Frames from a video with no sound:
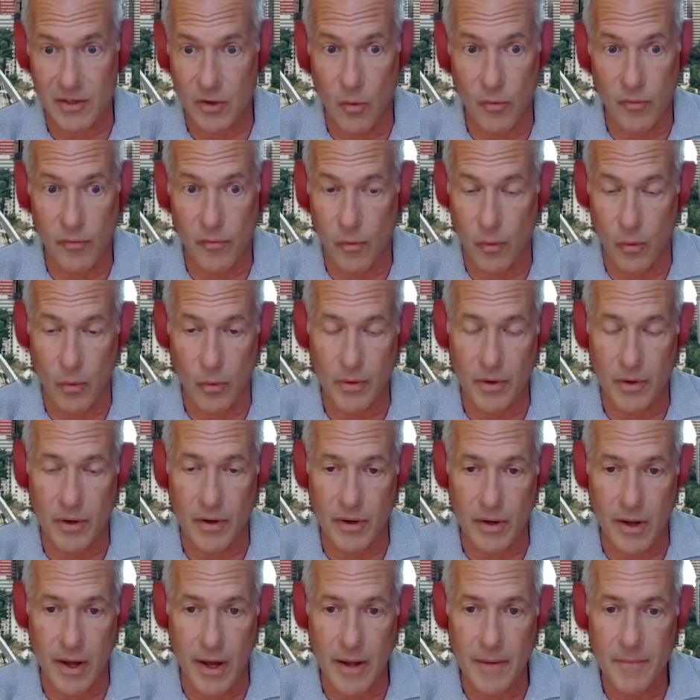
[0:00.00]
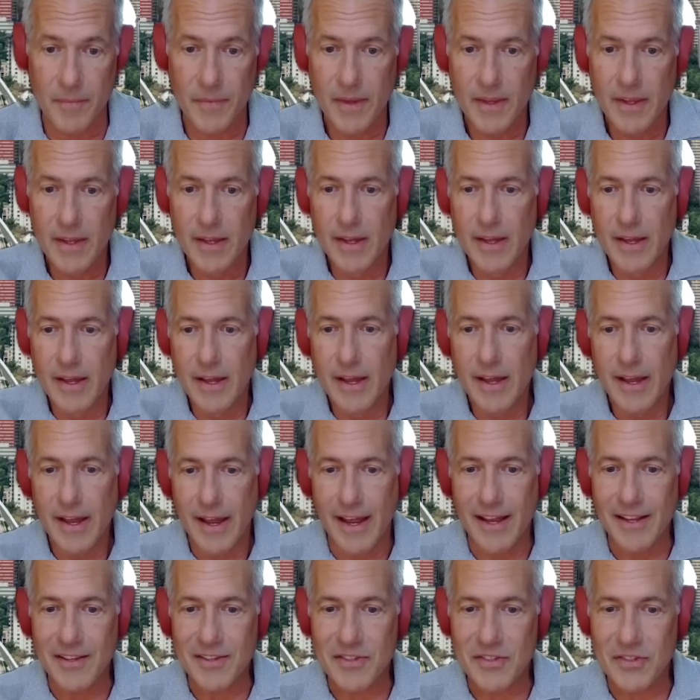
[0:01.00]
go forward or not. And